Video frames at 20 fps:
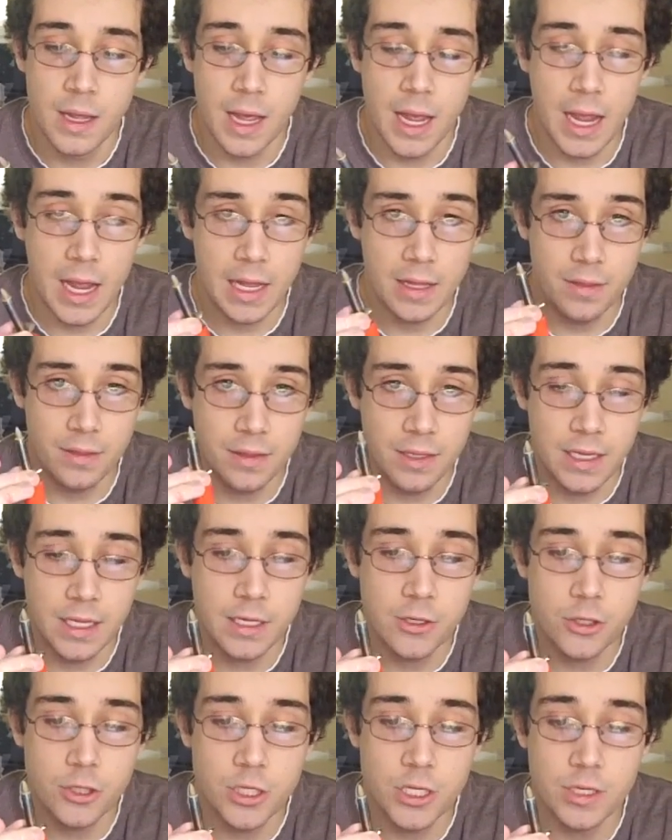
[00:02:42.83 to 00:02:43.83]
and the
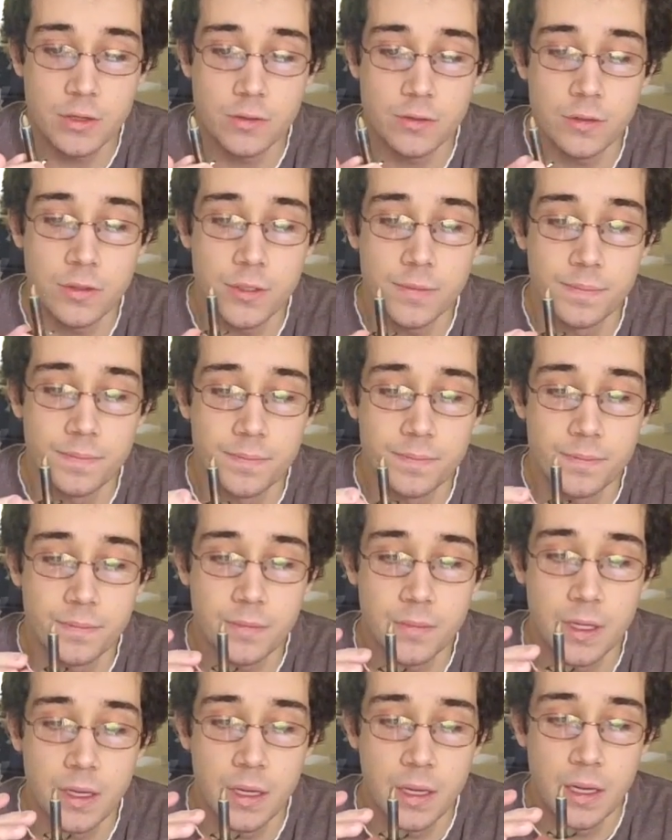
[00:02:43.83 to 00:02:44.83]
heat shield.
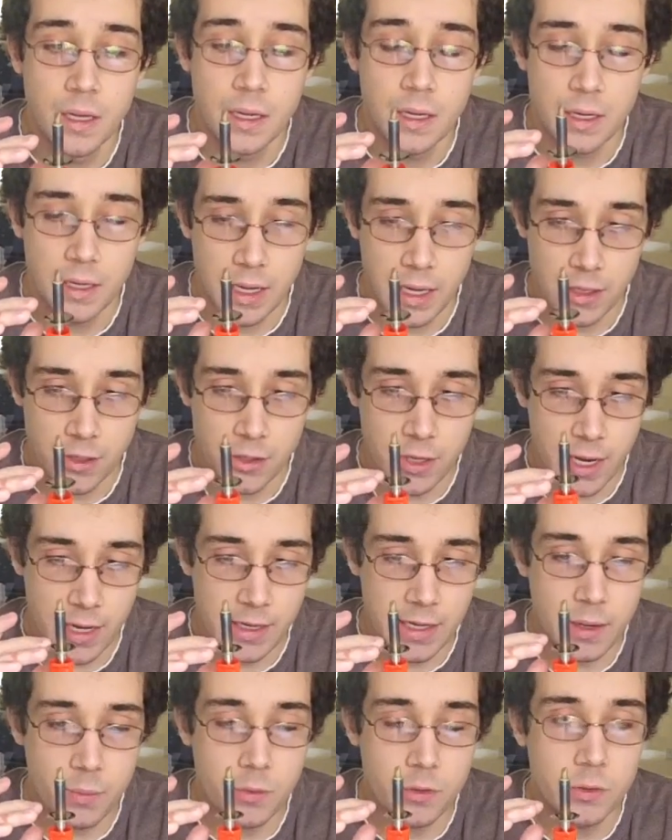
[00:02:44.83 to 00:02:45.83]
Now you can
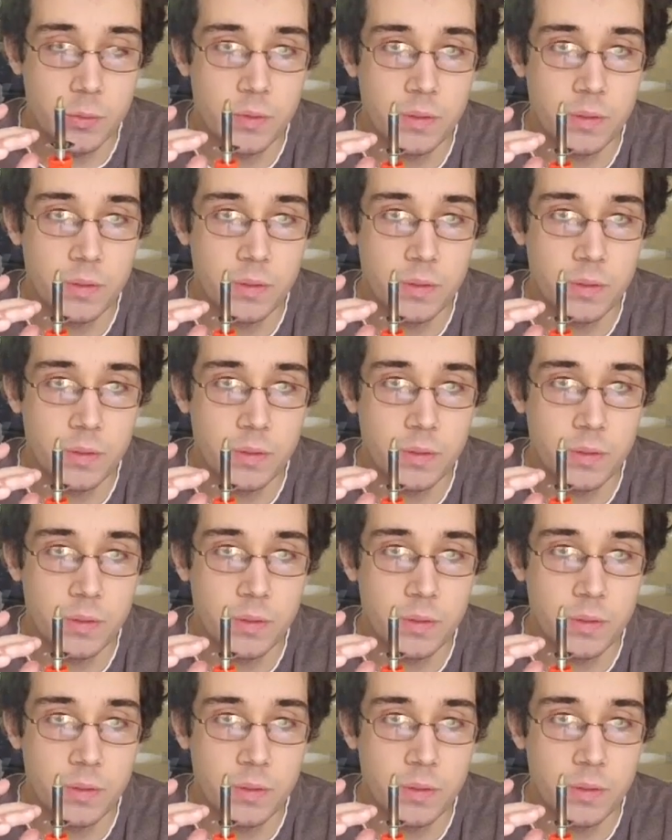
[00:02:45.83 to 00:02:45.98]
get ones